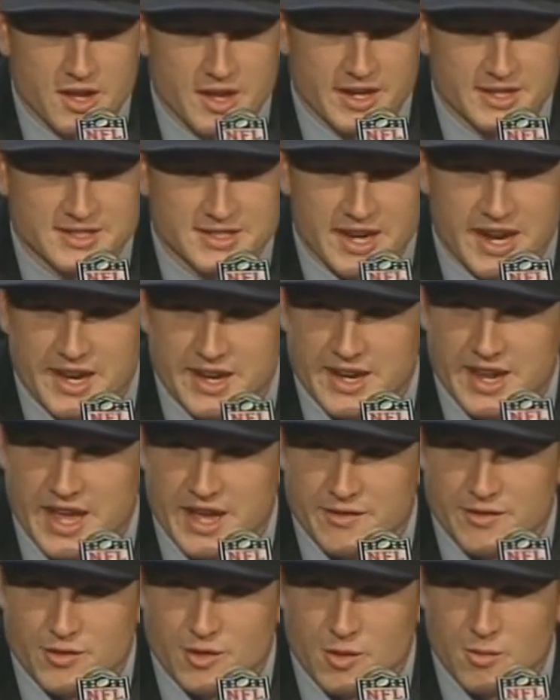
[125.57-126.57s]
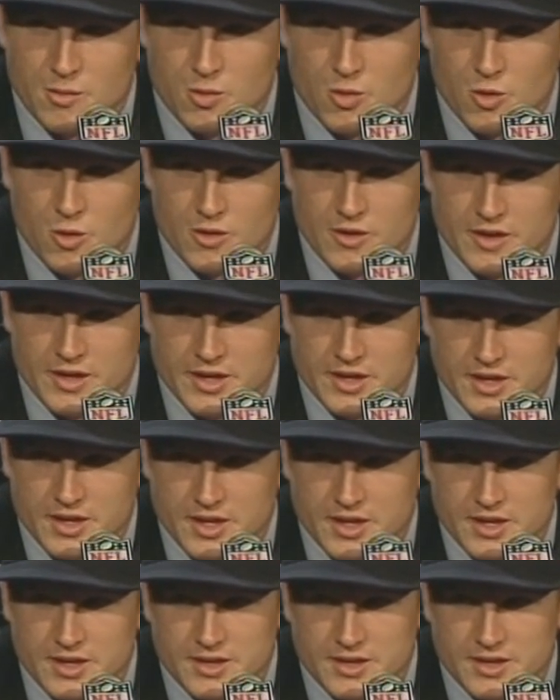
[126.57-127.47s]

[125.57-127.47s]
excited to have you on board, and